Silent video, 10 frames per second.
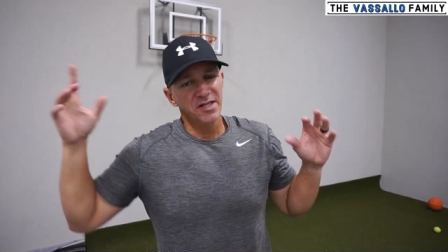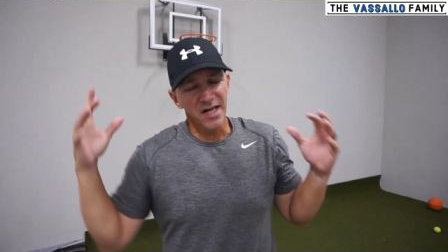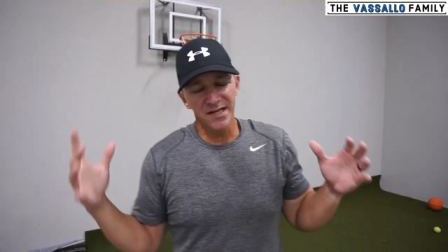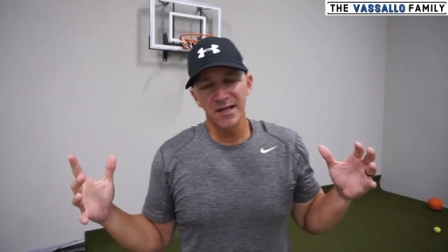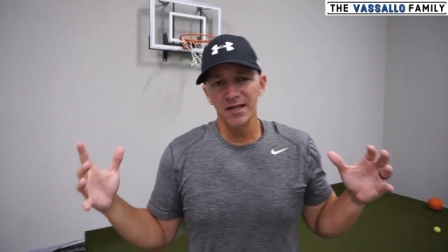We
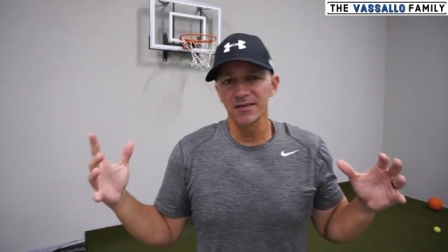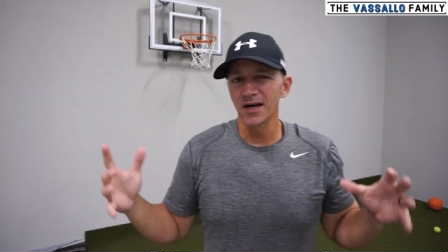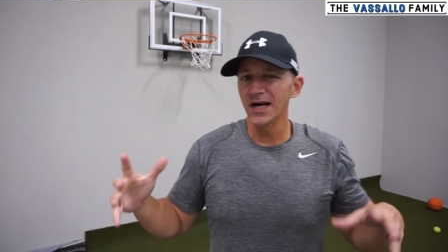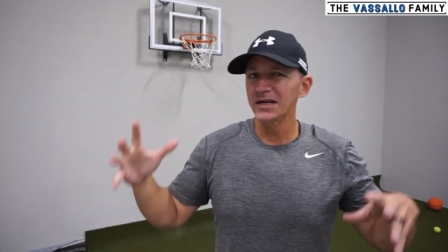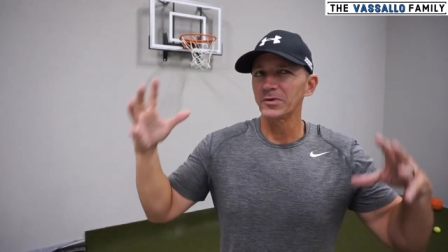got it
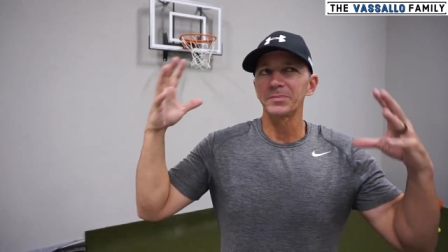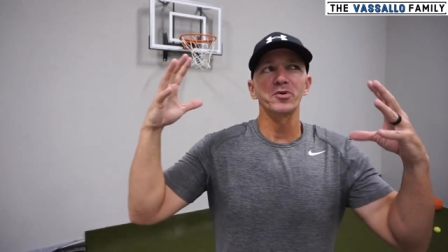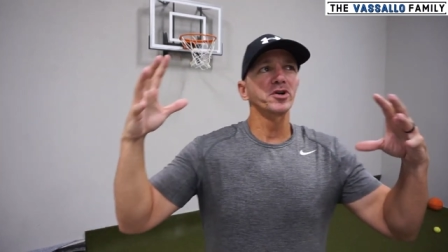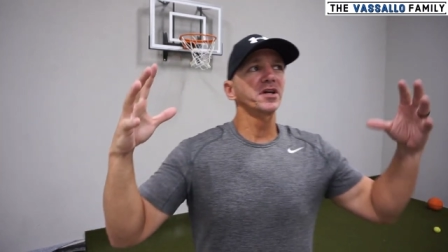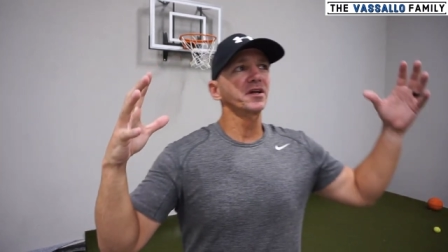online. We
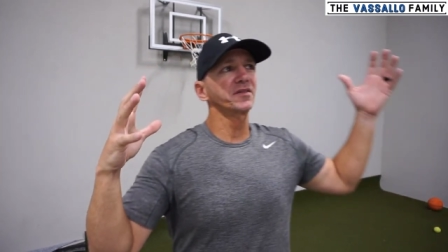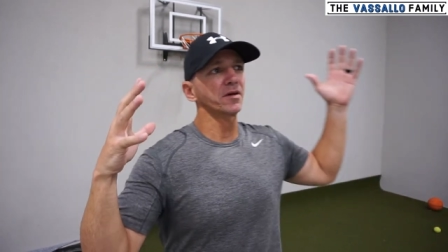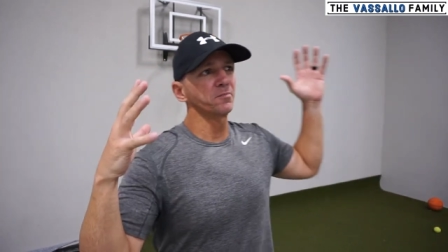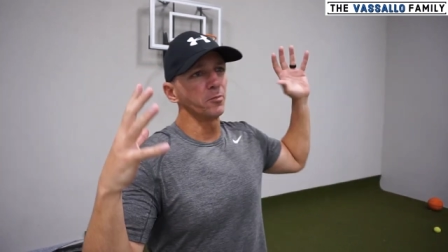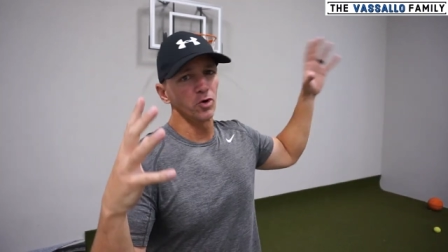put it in
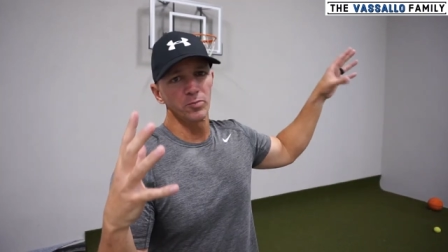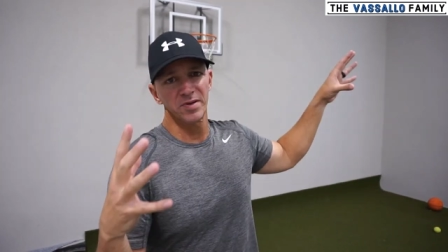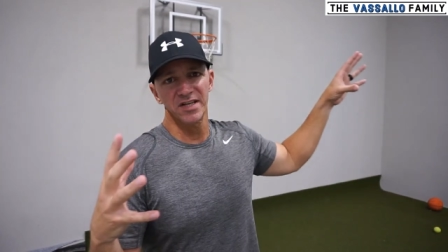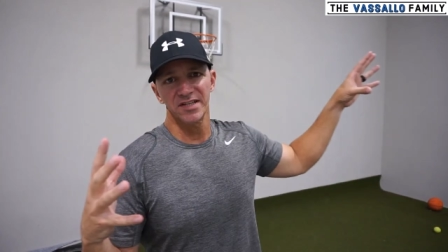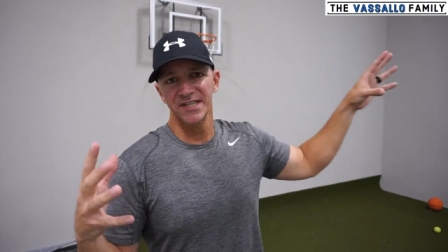the
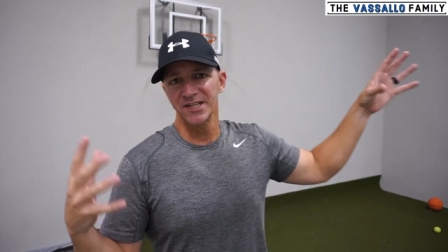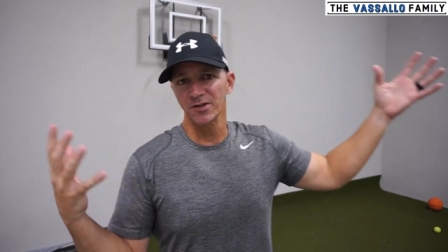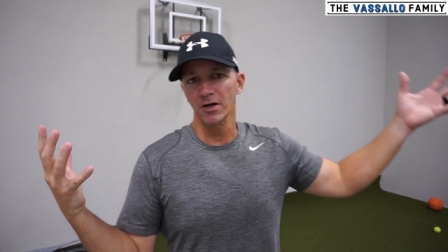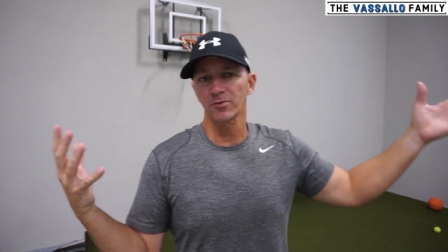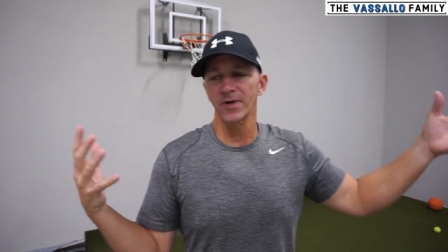bullpen
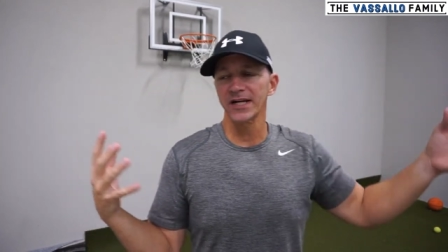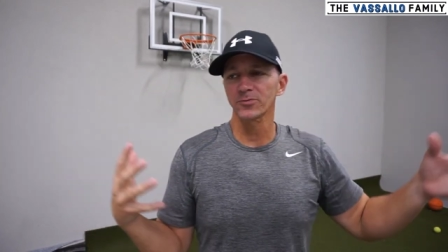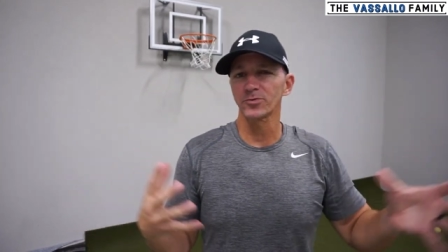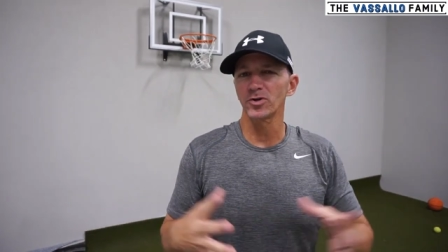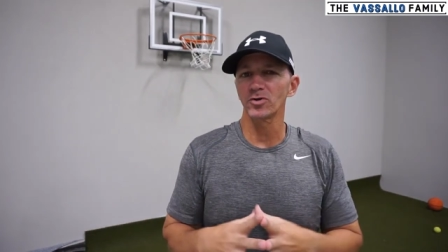here, our rec
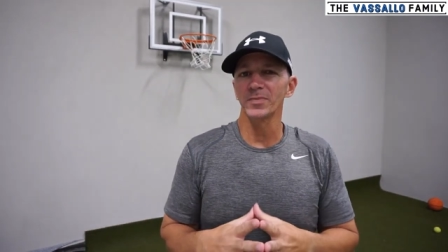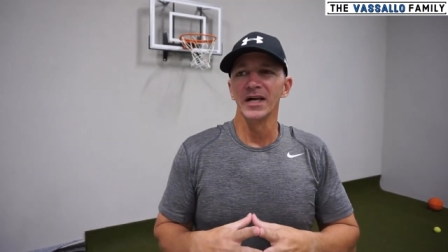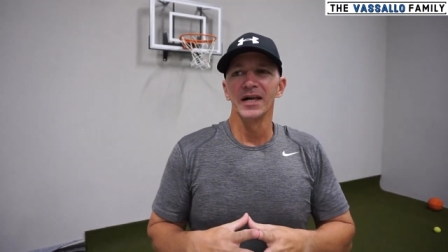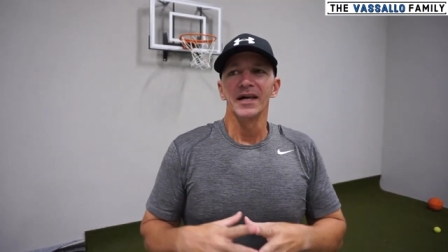room.